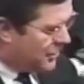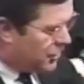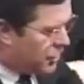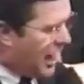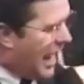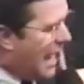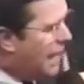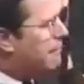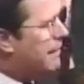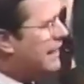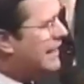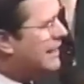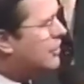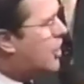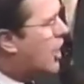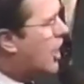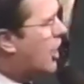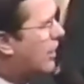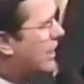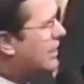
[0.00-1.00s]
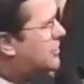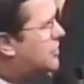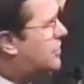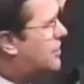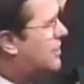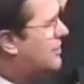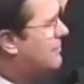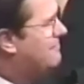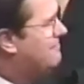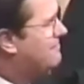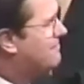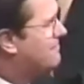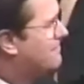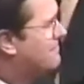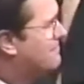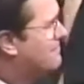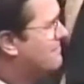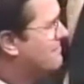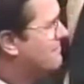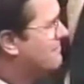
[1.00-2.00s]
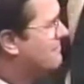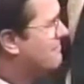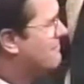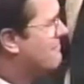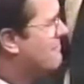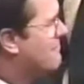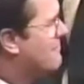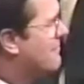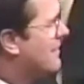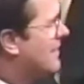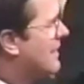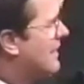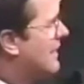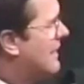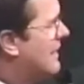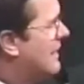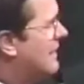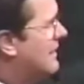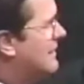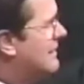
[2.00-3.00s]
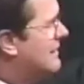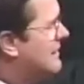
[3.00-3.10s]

Shout, be encouraged. The